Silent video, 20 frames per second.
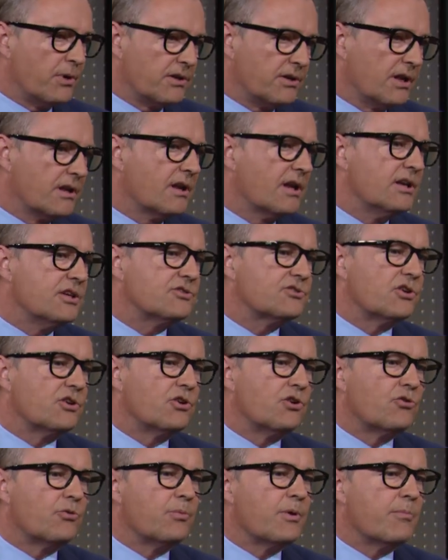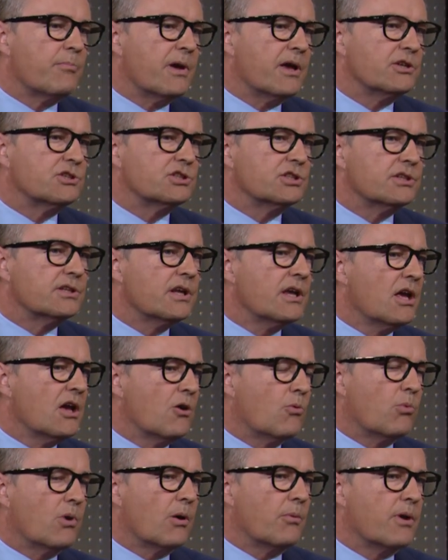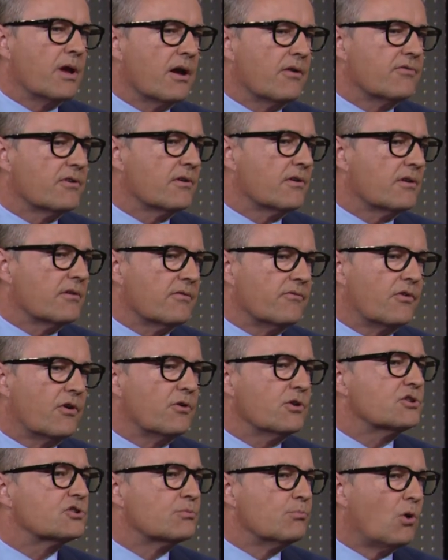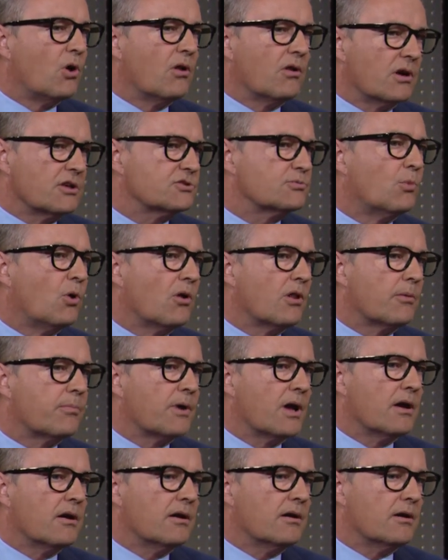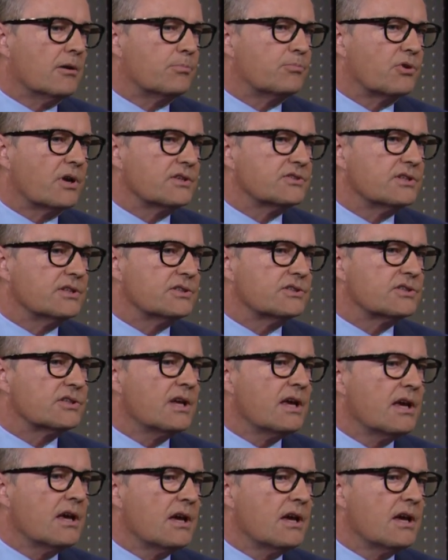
particularly Eastern Europe you mentioned, where we have a very small, a smaller uh, presence.